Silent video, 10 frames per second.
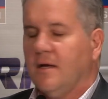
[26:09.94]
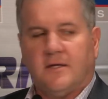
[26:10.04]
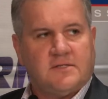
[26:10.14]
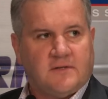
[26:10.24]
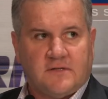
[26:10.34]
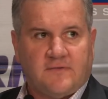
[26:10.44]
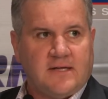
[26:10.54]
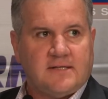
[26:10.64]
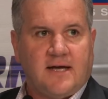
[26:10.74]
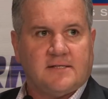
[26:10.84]
this. It's busy
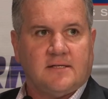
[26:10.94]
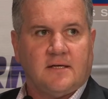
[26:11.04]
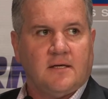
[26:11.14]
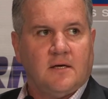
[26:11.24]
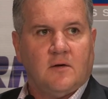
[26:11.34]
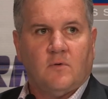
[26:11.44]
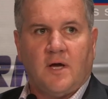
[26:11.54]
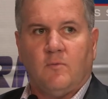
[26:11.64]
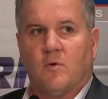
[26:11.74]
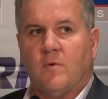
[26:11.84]
fantastic. Out there.
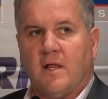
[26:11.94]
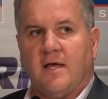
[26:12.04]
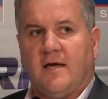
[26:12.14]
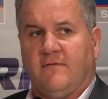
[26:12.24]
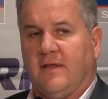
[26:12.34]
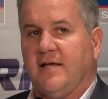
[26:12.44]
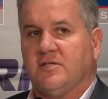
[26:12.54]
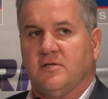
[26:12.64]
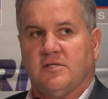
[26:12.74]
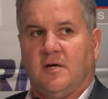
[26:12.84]
We're well ahead of last
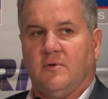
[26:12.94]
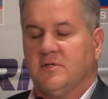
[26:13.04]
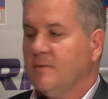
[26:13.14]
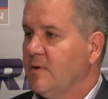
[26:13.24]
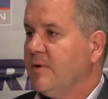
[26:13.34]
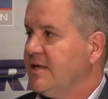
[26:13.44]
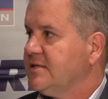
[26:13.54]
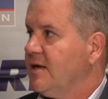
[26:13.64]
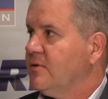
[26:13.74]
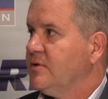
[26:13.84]
year's numbers. I mean, when I
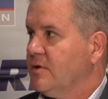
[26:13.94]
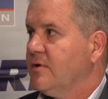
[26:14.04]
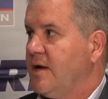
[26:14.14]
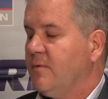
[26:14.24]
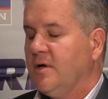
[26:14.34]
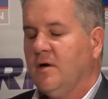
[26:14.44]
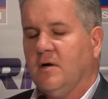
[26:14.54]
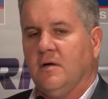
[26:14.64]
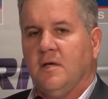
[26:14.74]
say we're doing great, we are.